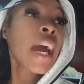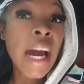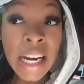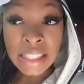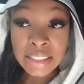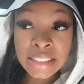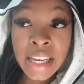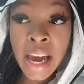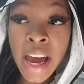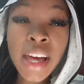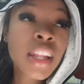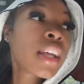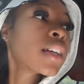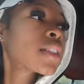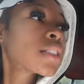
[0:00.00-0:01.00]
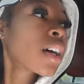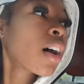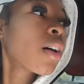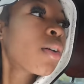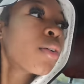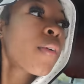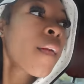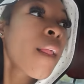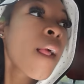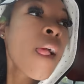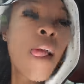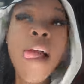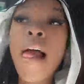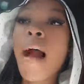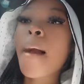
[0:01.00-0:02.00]
gotta style it so
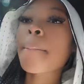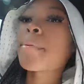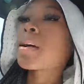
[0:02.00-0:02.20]
i'm